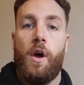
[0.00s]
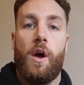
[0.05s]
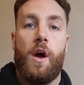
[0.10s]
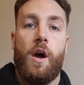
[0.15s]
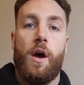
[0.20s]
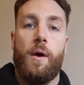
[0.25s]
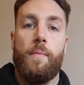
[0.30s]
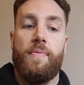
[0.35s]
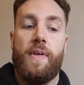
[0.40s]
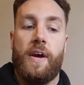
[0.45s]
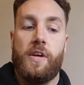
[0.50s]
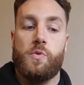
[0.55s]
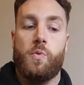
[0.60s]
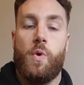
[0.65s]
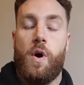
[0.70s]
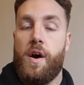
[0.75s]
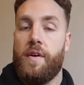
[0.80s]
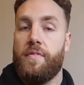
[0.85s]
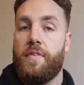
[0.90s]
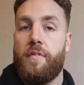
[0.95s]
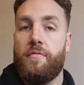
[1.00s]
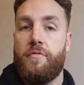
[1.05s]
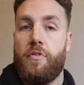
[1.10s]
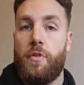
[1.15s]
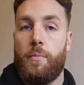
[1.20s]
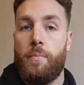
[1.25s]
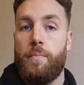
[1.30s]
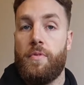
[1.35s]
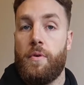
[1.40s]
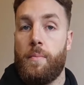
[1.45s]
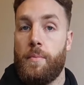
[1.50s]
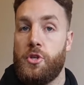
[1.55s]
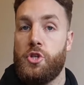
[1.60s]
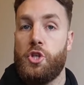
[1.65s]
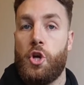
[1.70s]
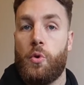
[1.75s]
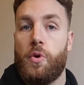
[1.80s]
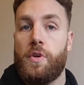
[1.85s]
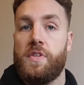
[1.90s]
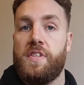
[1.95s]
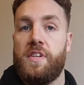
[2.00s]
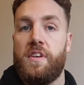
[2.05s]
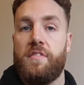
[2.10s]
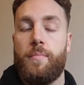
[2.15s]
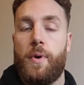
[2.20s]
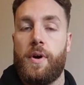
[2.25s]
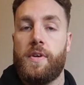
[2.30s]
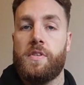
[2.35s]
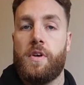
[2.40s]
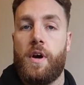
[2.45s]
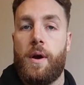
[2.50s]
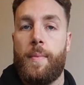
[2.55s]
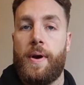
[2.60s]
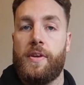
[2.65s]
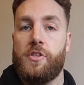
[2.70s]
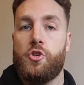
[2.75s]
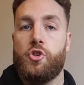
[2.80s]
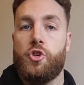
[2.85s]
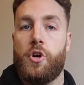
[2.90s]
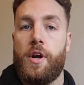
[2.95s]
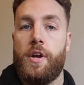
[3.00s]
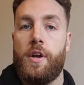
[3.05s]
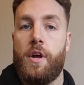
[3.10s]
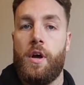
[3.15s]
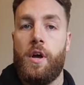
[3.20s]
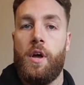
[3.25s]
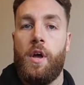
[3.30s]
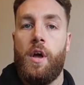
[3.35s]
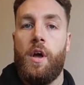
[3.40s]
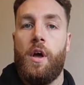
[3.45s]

That's what I've done for the majority of my time as a trainer.